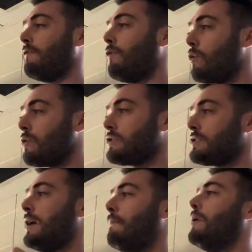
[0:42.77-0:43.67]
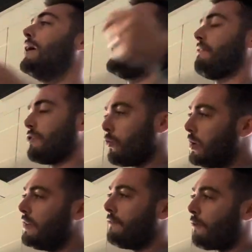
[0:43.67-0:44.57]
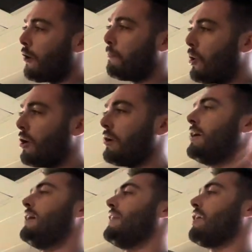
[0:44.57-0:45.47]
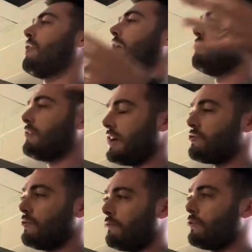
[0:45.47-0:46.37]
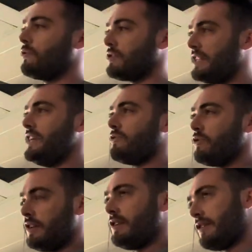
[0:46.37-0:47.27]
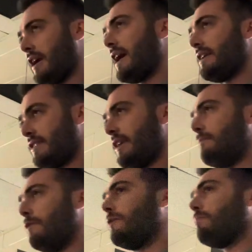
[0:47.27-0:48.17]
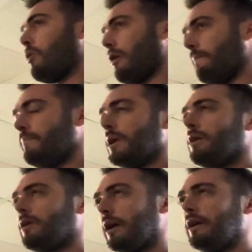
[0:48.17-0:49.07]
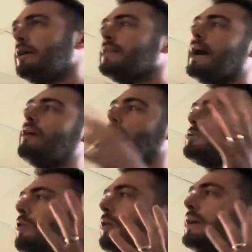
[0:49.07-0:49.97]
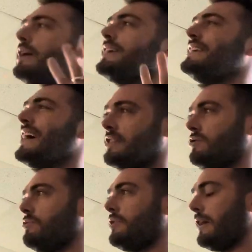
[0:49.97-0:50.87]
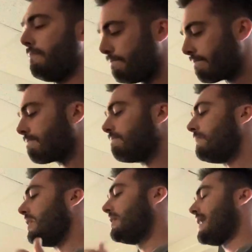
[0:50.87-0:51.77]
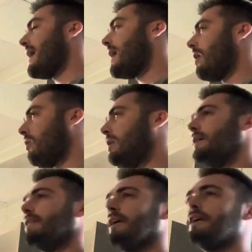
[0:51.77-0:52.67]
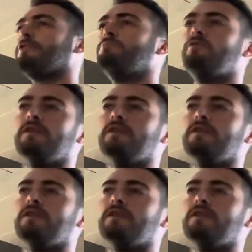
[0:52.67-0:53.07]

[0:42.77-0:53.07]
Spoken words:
force. But if they're really far apart, that gravitational force decreases as they move apart. Okay, that was all yesterday. Now, let's move